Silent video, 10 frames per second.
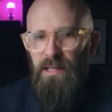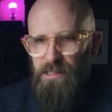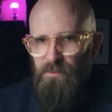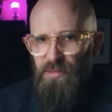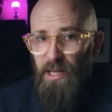
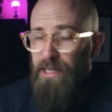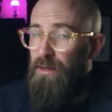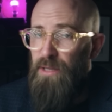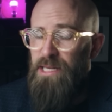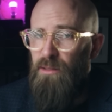thus implying
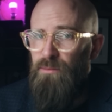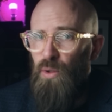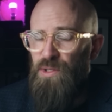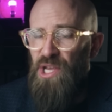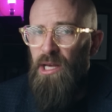that if he's on
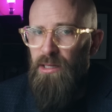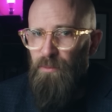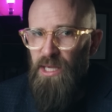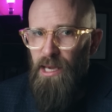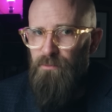board, the
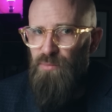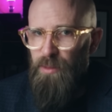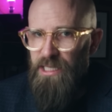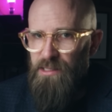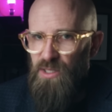PM
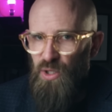probably is